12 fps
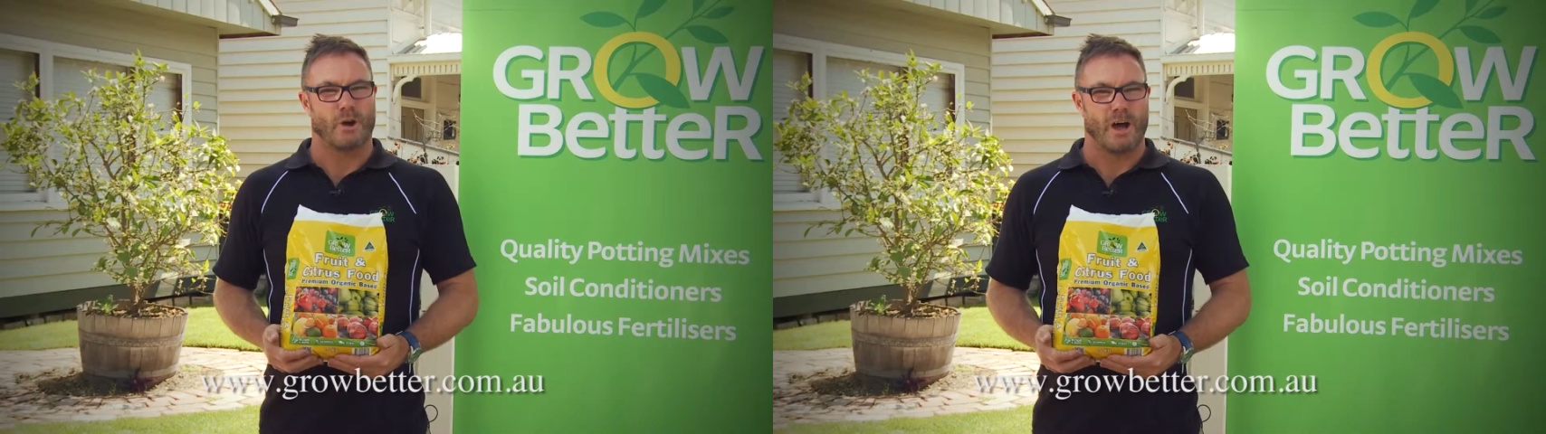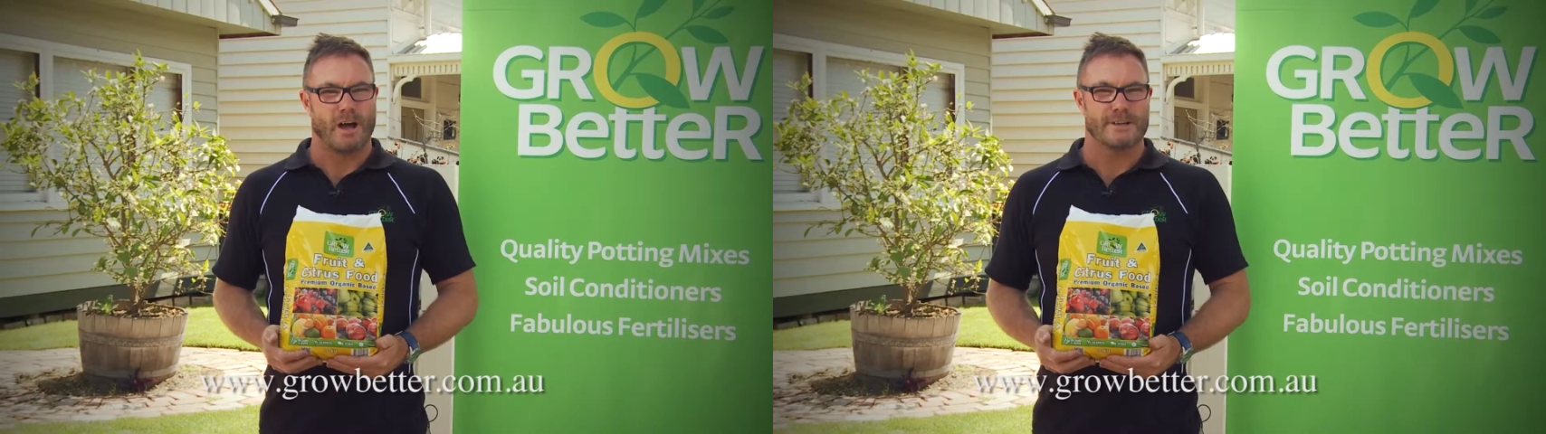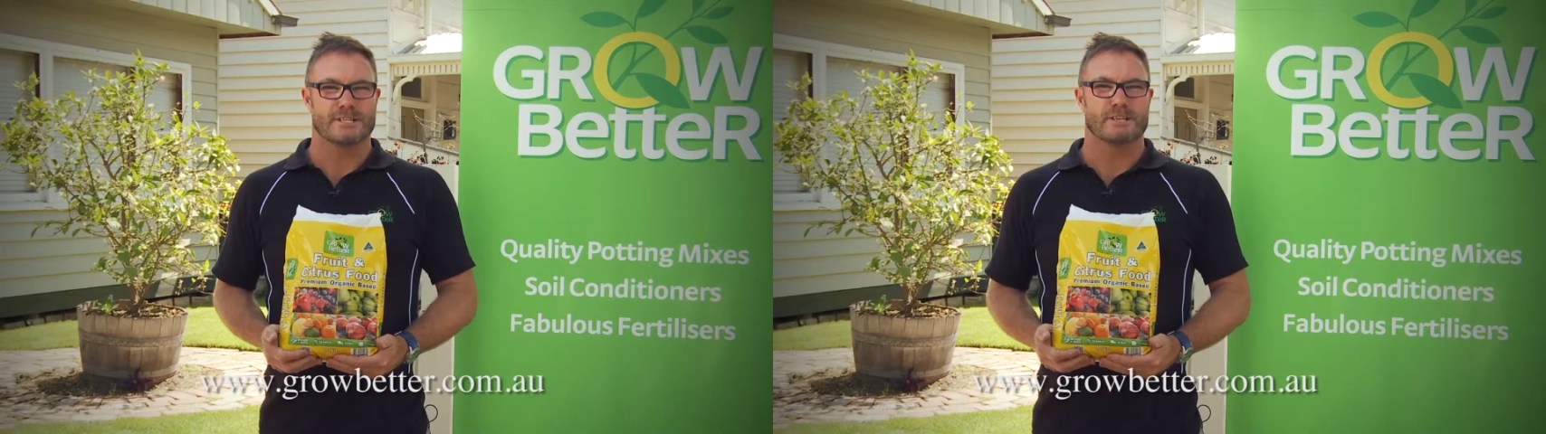
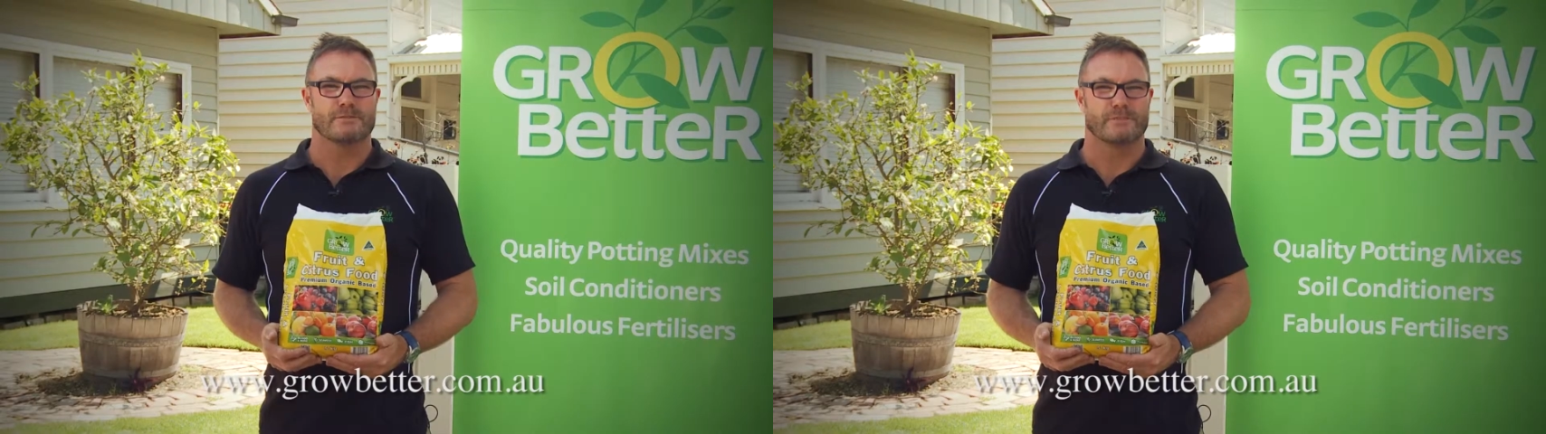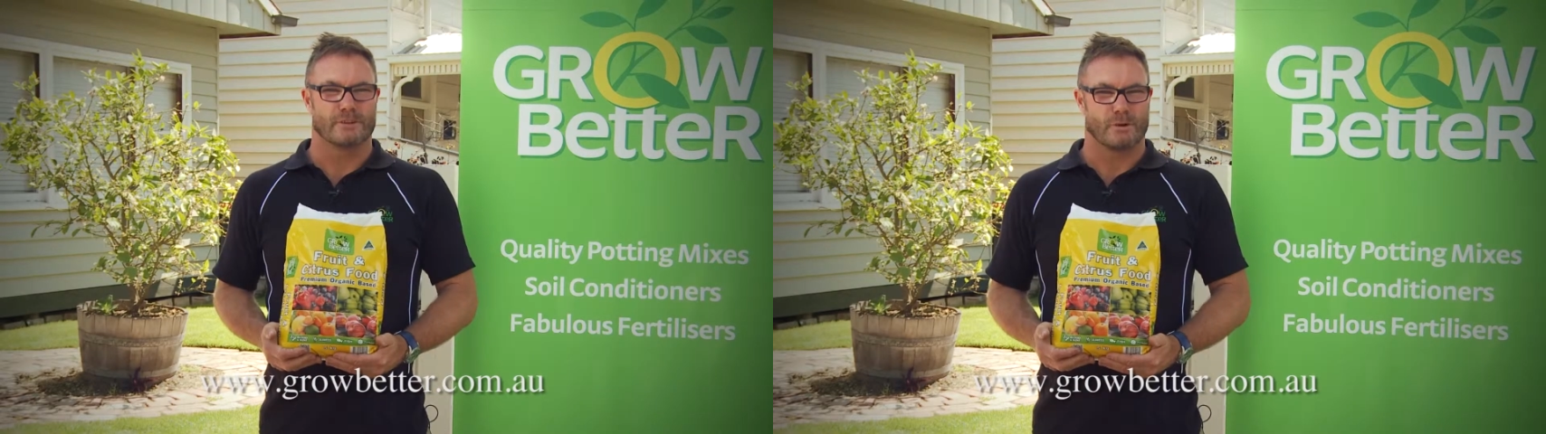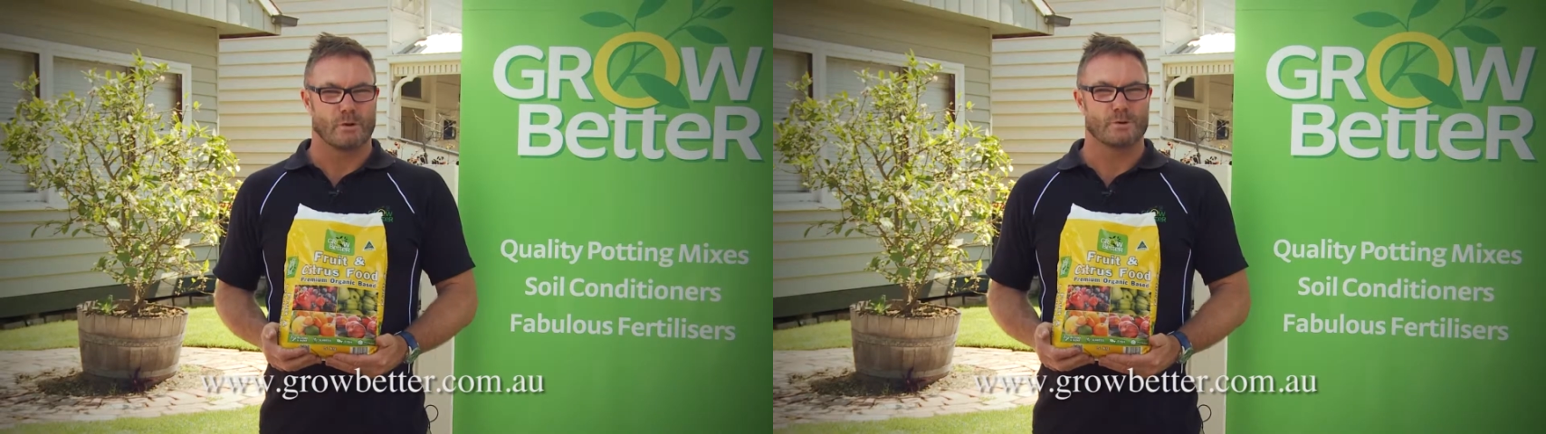ideal
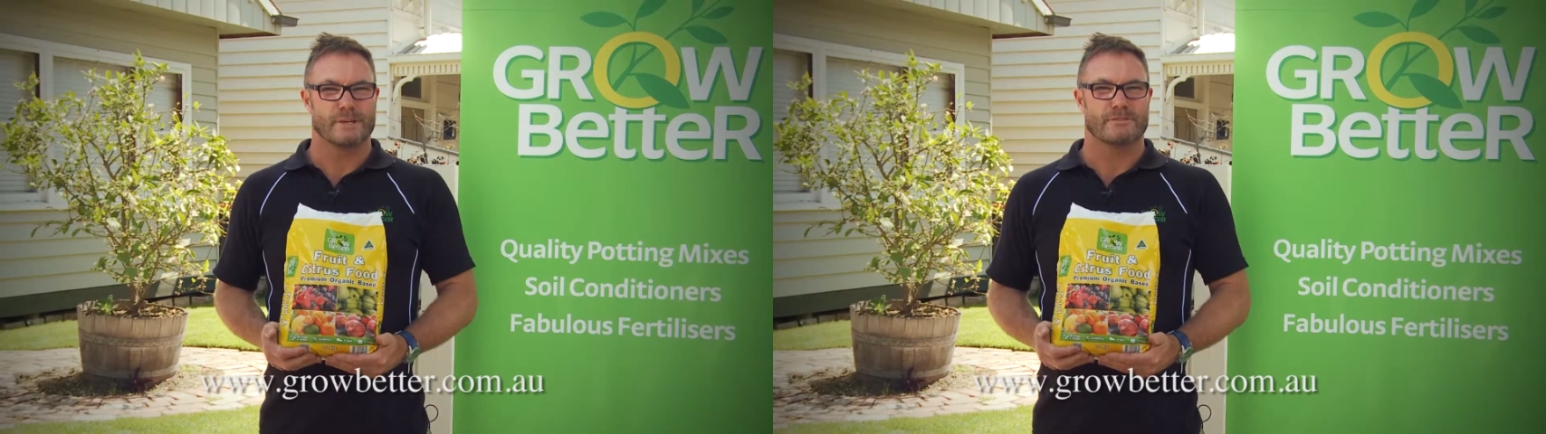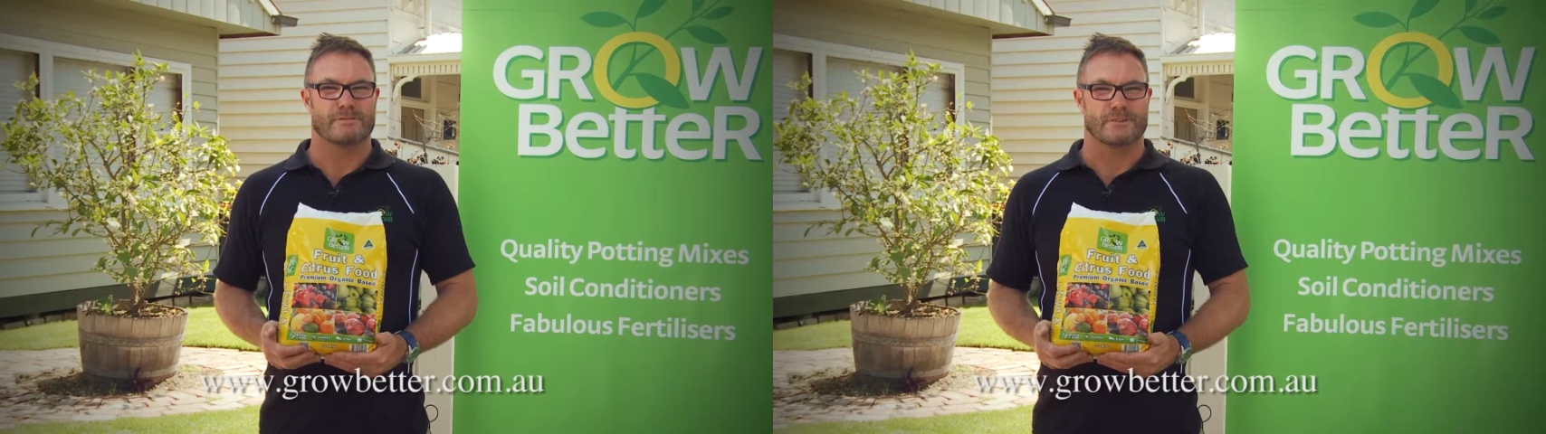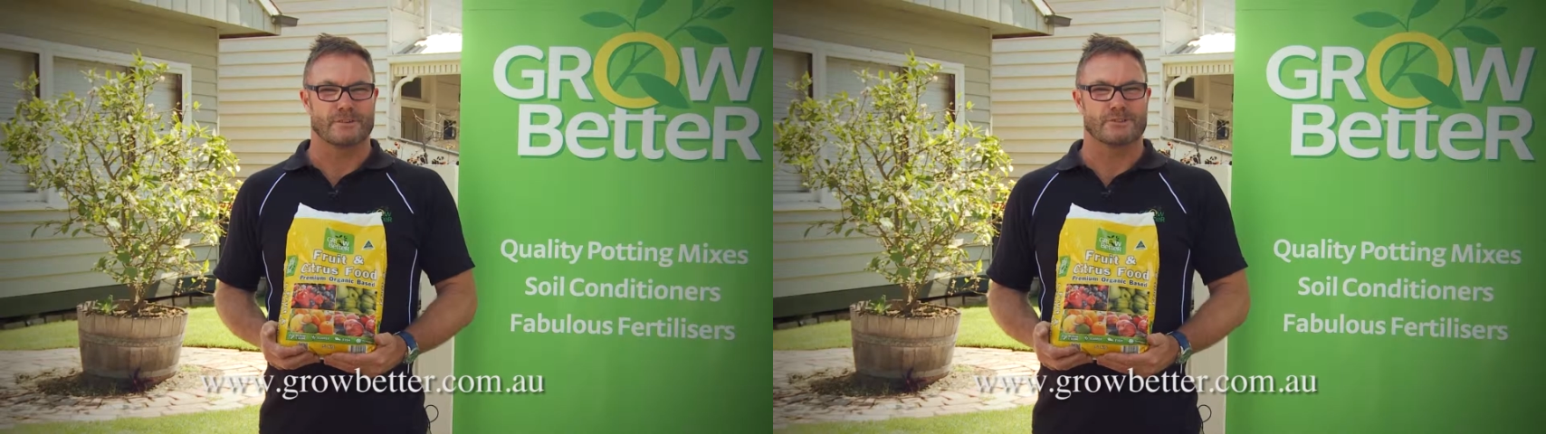for all your
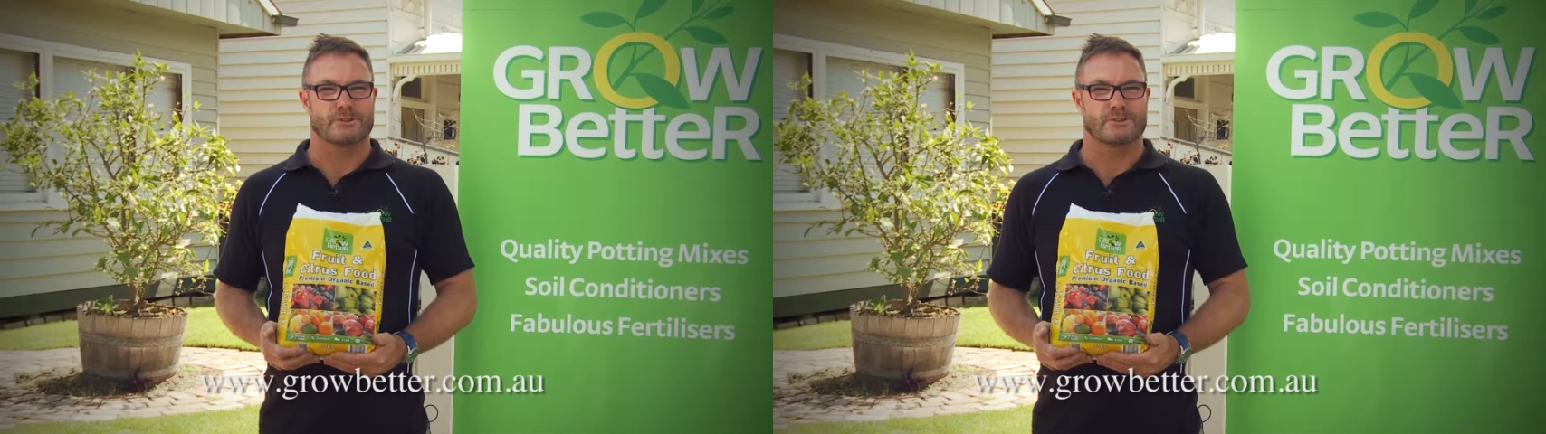fruit